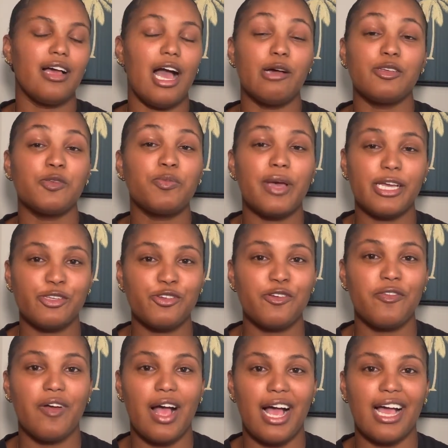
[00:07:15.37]
I was
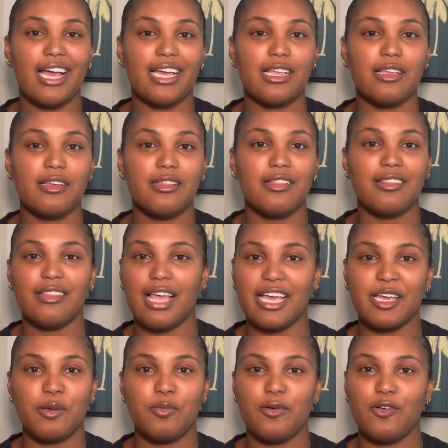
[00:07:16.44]
petrified,
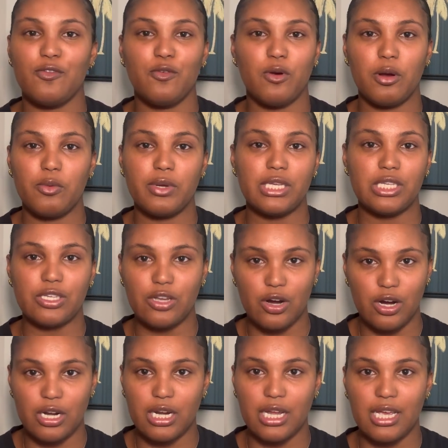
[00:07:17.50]
like, before we
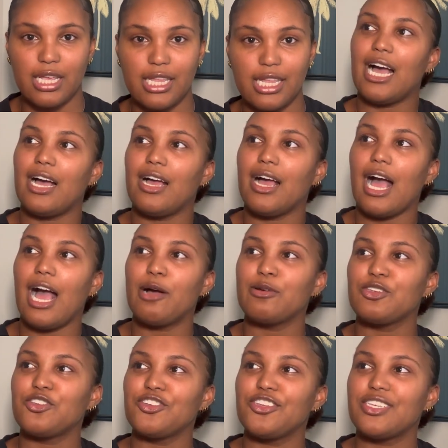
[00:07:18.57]
started. I
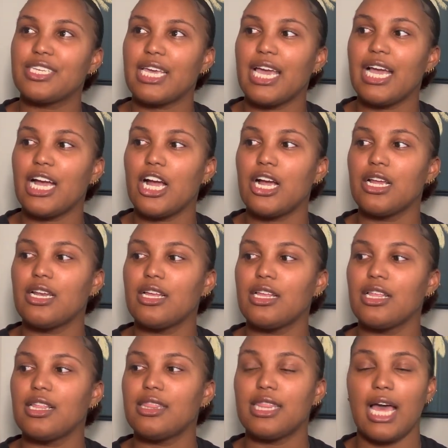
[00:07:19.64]
was just scared
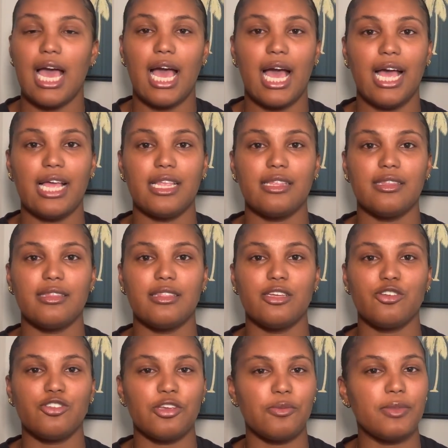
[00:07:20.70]
that
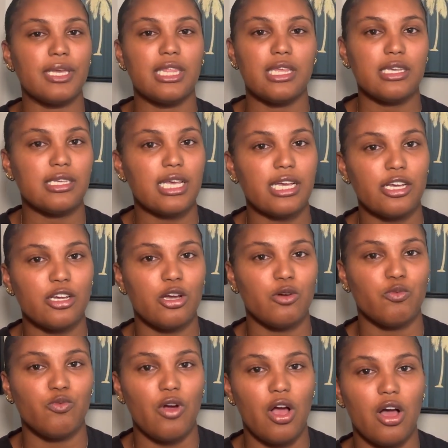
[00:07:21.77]
there's so many things that can go
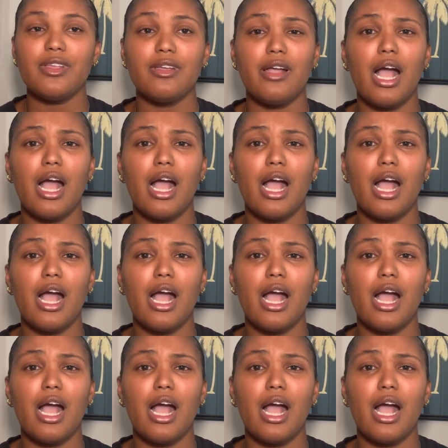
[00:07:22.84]
wrong.